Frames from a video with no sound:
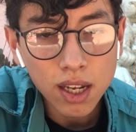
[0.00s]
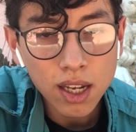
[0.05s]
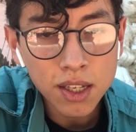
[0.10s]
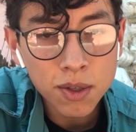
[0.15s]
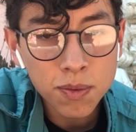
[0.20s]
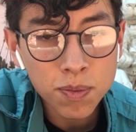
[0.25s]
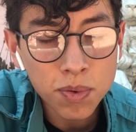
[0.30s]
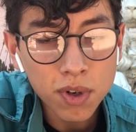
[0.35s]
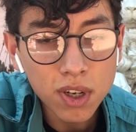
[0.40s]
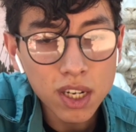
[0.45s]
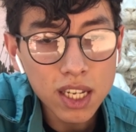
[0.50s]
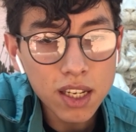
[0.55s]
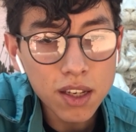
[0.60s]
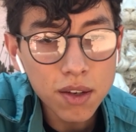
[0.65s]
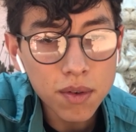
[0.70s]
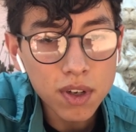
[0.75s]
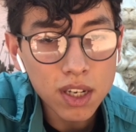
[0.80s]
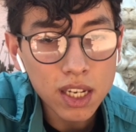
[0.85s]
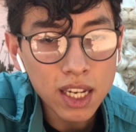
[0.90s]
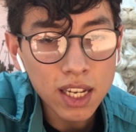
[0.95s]
It's pretty
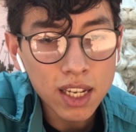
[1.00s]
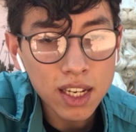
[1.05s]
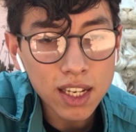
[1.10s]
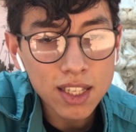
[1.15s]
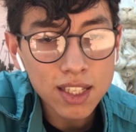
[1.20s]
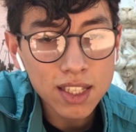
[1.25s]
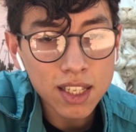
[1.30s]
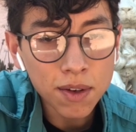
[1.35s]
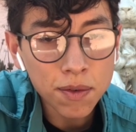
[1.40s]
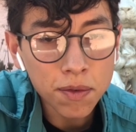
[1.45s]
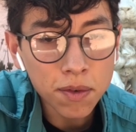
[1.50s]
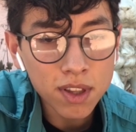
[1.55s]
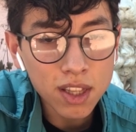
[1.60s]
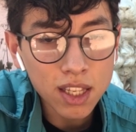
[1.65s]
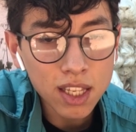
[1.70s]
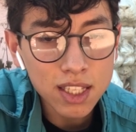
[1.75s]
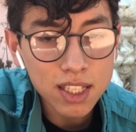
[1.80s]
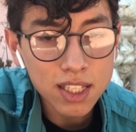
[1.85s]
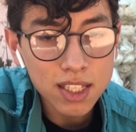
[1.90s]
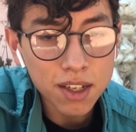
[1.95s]
unique. It's different
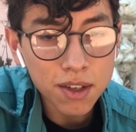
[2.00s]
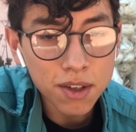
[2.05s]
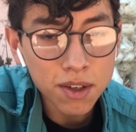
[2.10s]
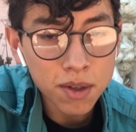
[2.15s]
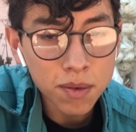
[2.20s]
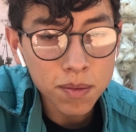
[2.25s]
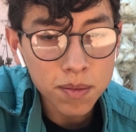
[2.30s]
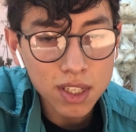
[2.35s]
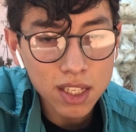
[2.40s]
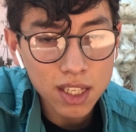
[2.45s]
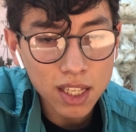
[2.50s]
than Serums